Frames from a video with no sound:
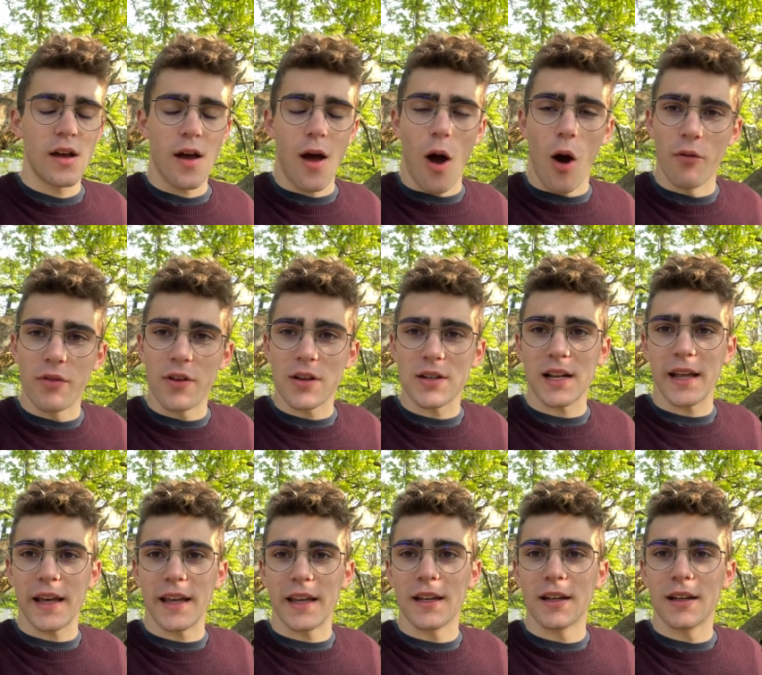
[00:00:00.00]

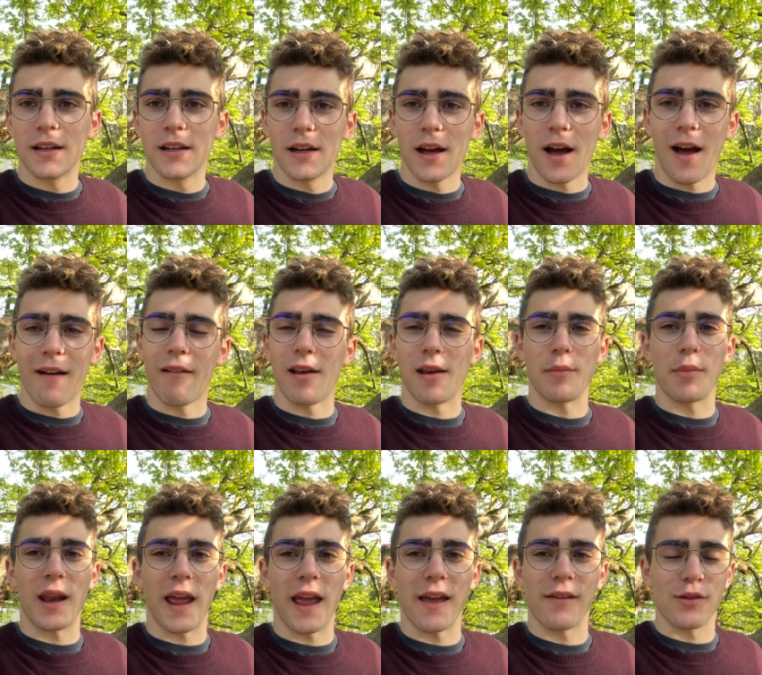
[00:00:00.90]
Obviously, I've only
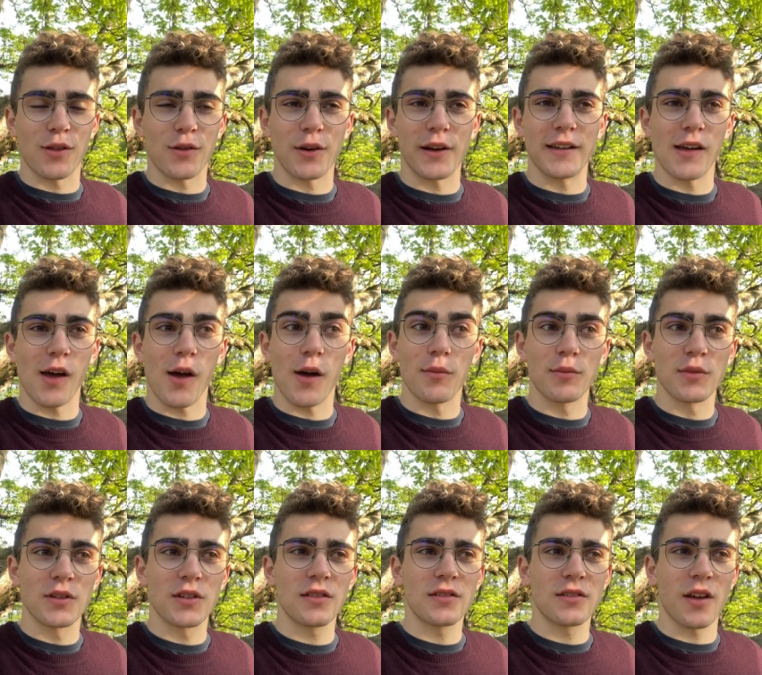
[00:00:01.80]
been here for 3
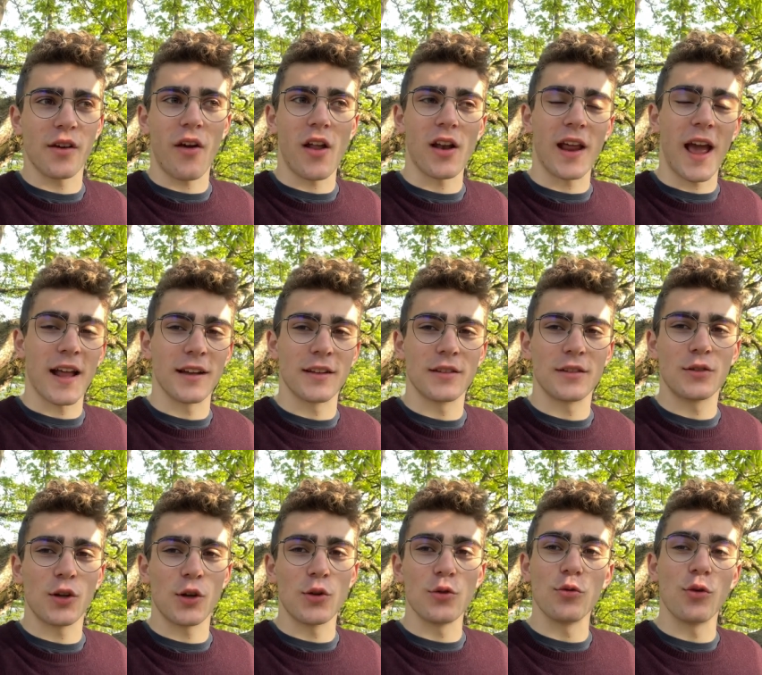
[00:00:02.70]
terms, so I've only had
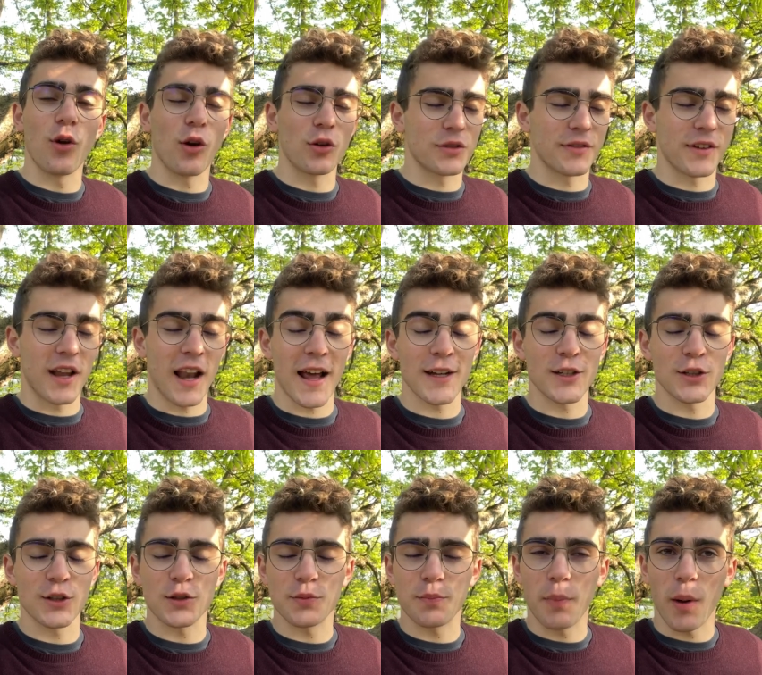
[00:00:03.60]
2 lots of
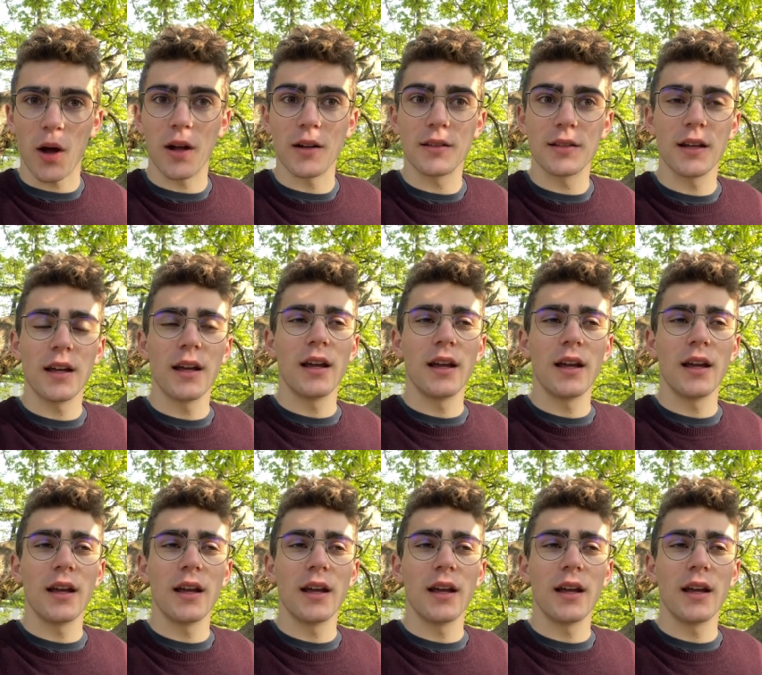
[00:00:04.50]
collections, but